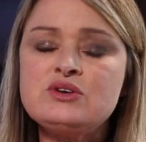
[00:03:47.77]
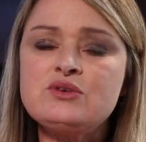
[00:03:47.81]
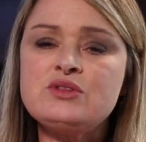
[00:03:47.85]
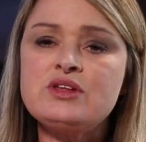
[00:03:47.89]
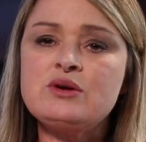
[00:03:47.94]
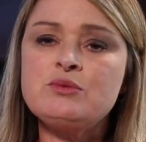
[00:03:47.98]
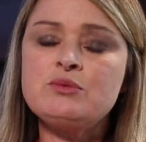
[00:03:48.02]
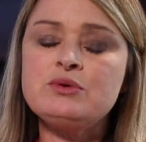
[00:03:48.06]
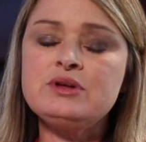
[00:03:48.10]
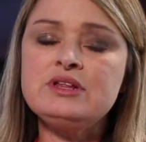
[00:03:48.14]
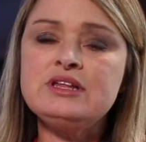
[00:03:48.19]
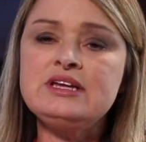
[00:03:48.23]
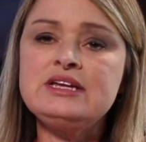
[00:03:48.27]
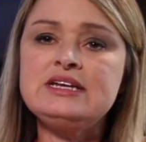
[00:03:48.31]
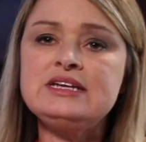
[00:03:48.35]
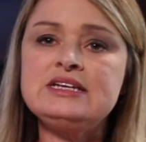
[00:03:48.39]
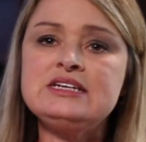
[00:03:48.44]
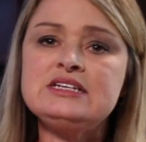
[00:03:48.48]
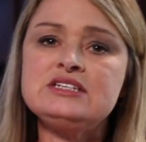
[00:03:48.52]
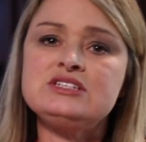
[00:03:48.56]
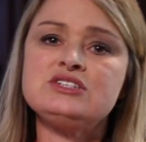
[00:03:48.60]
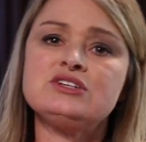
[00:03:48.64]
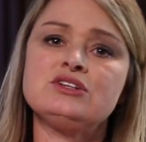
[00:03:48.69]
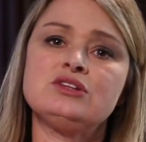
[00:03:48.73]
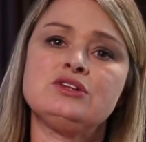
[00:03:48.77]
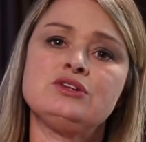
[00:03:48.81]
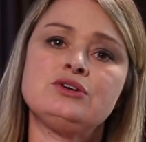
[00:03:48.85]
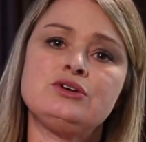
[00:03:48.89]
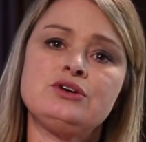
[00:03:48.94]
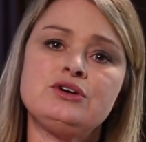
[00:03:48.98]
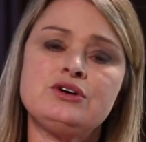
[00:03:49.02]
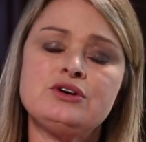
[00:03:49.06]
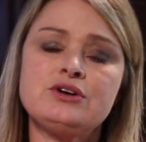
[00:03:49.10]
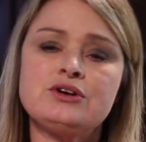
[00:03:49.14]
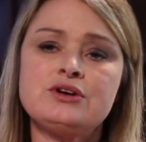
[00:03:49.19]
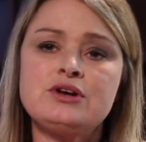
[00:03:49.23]
so they really need to
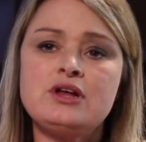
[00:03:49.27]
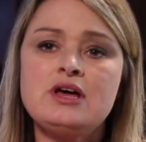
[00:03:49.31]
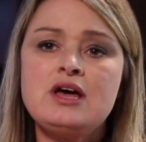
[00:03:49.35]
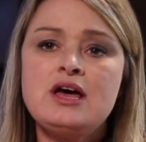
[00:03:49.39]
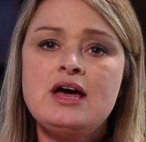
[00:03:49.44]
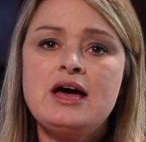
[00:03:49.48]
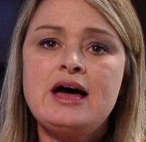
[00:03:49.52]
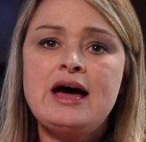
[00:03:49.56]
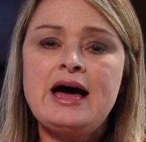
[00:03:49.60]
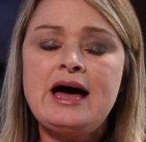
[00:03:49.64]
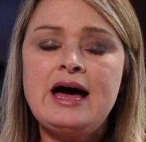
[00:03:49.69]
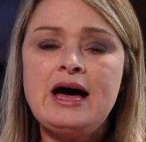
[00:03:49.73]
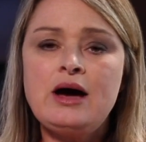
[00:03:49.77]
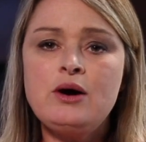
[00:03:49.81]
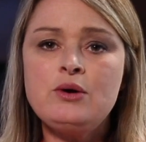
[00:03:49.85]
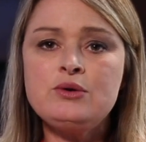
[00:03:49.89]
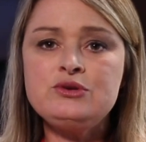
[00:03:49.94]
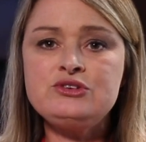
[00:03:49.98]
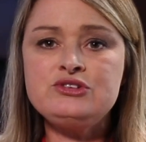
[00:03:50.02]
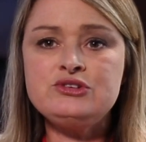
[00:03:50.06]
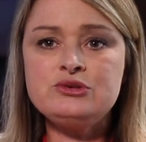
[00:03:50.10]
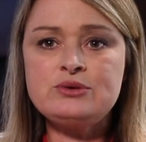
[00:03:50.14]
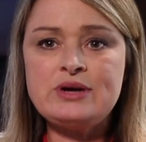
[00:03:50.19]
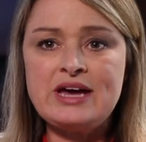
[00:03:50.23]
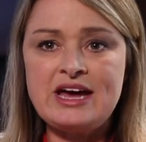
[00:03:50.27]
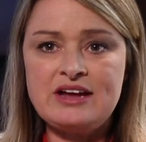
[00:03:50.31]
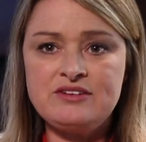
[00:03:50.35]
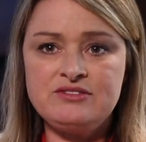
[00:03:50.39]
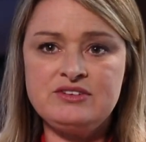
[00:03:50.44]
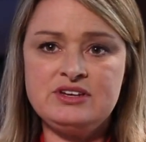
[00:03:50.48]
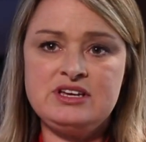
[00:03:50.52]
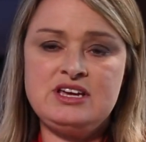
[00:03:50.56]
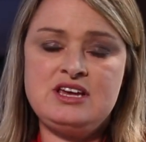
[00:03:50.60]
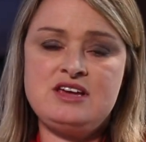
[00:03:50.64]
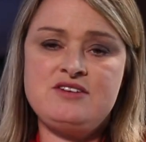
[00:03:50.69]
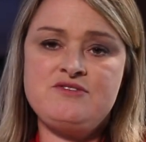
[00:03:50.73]
learn how to
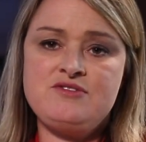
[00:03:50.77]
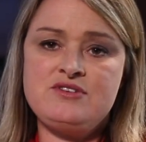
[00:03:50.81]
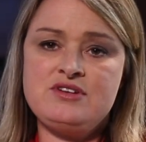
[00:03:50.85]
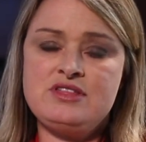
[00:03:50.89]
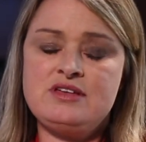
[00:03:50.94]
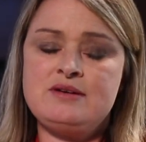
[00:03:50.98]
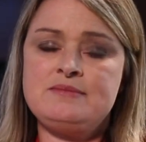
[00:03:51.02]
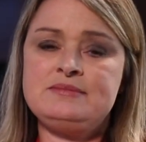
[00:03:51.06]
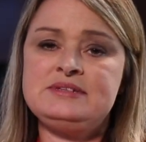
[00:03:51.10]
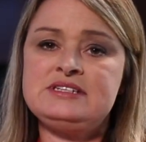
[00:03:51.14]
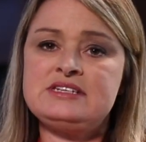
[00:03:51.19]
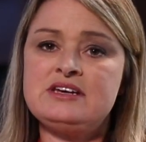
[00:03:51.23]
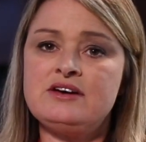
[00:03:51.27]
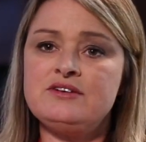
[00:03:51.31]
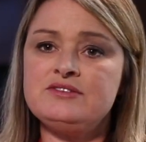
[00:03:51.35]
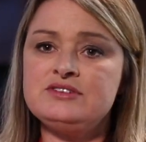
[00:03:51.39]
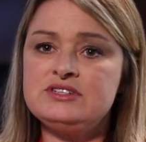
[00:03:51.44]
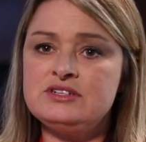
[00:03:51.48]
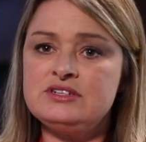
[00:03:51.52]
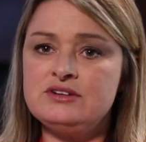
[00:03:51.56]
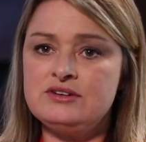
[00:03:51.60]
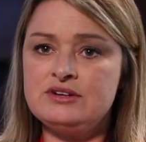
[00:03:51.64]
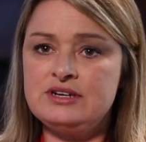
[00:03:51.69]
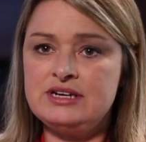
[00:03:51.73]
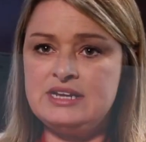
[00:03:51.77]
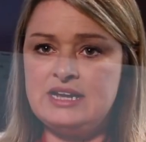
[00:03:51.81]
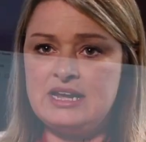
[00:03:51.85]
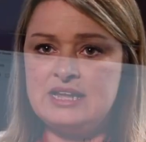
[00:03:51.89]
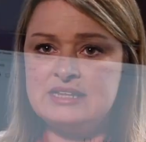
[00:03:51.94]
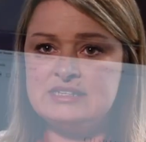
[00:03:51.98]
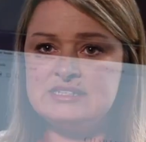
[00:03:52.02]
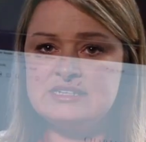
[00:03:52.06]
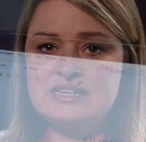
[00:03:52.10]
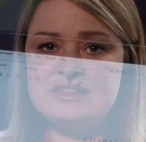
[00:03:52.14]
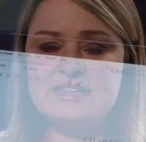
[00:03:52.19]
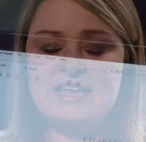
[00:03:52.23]
advocate for themselves their
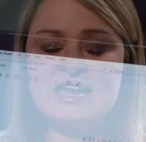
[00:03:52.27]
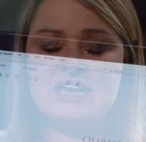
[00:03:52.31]
needs. And